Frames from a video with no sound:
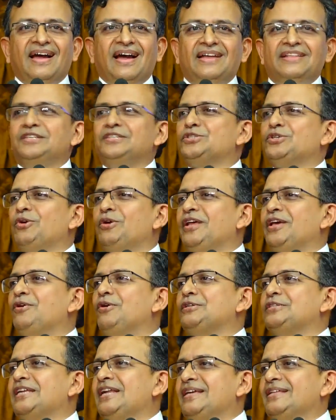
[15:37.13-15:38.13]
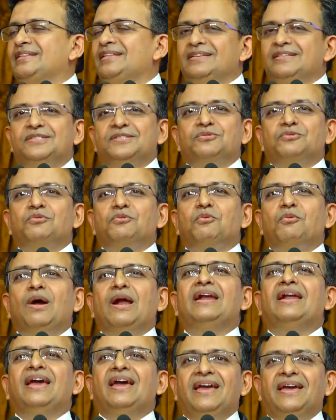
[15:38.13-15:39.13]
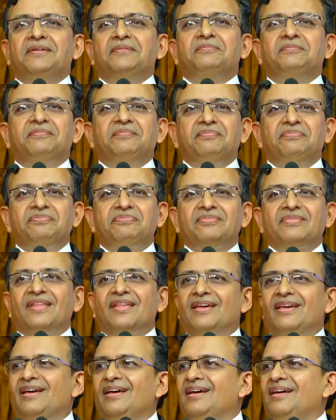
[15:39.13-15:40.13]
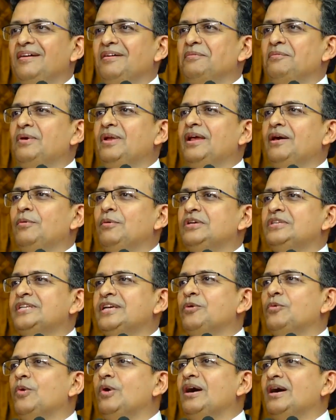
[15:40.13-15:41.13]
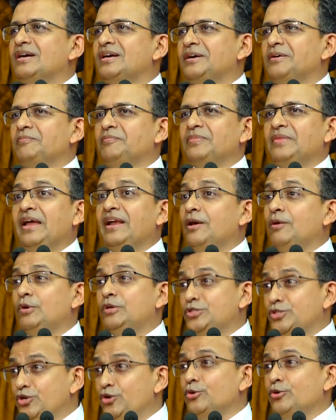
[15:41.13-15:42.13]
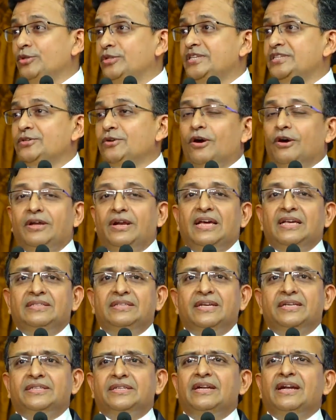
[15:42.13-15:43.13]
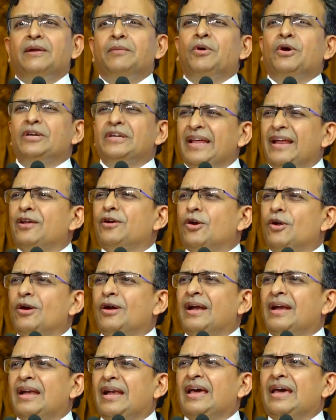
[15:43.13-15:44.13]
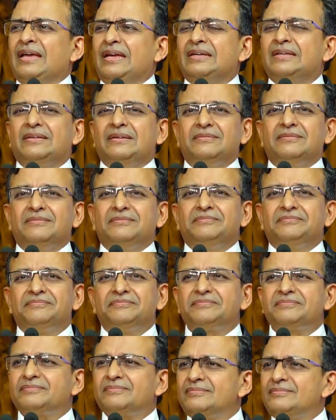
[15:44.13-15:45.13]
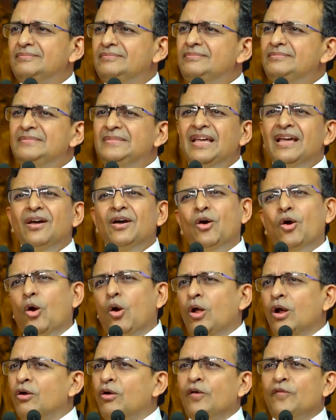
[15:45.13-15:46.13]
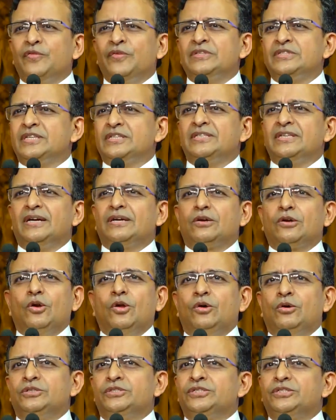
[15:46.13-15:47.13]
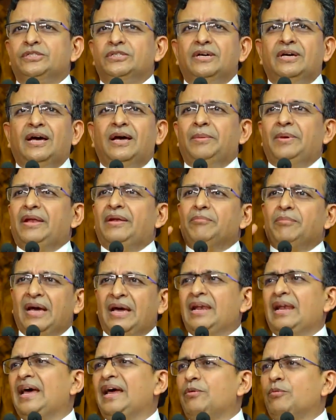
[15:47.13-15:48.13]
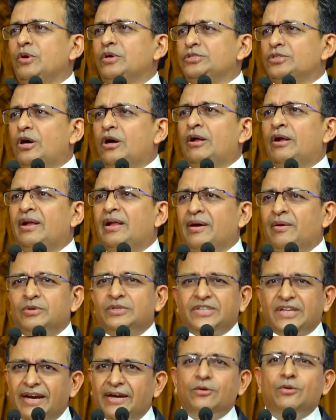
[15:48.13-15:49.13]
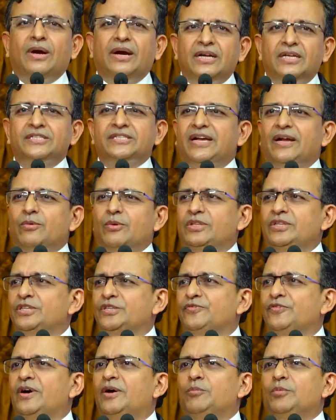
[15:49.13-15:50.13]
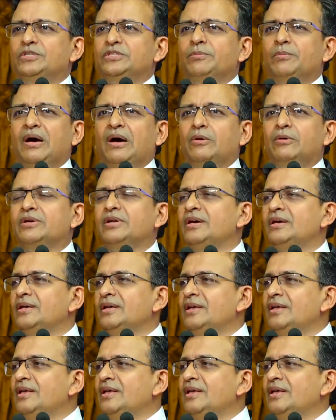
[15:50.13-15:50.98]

And the story goes like this. One day, when I was at work, and I was new to this organization, at about 10 o'clock at night, all offices had closed. I mean, my light was on. I was trying to understand what this firm was about.